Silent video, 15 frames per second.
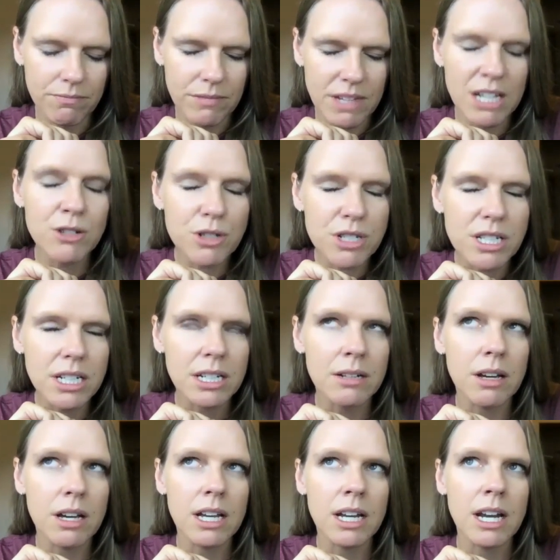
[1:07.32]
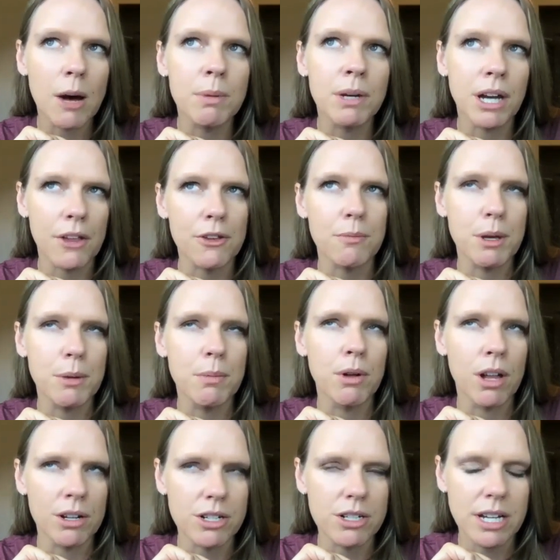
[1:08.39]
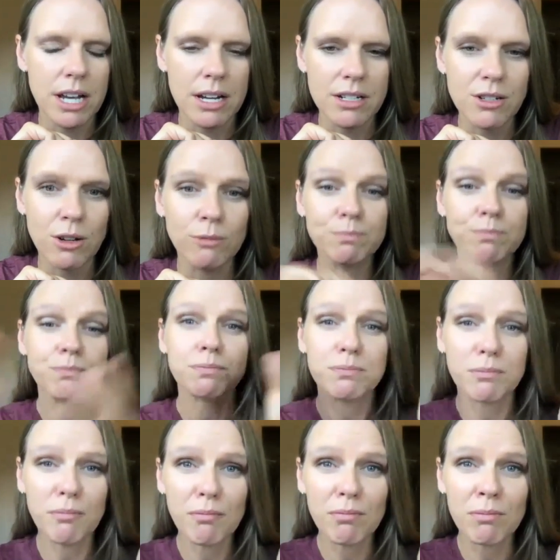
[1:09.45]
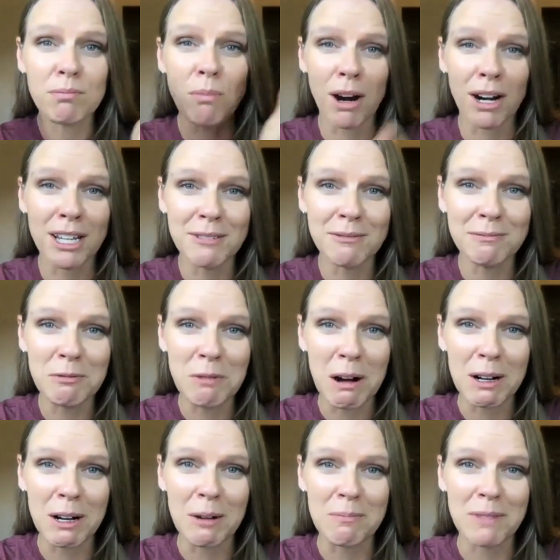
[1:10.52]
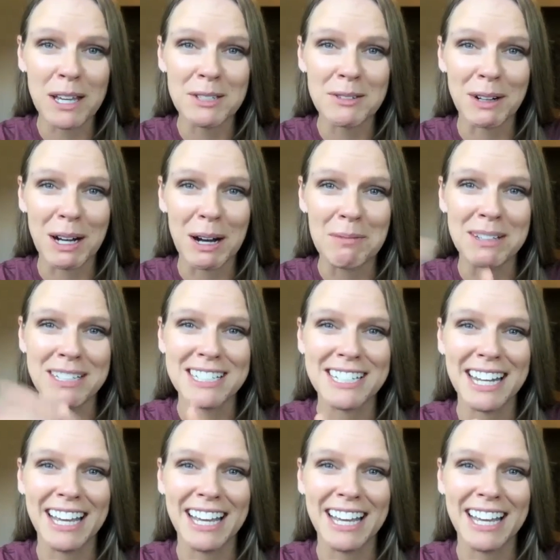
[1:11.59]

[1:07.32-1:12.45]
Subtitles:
interested in helping other people understand. So Marnye, welcome. Thanks for coming today.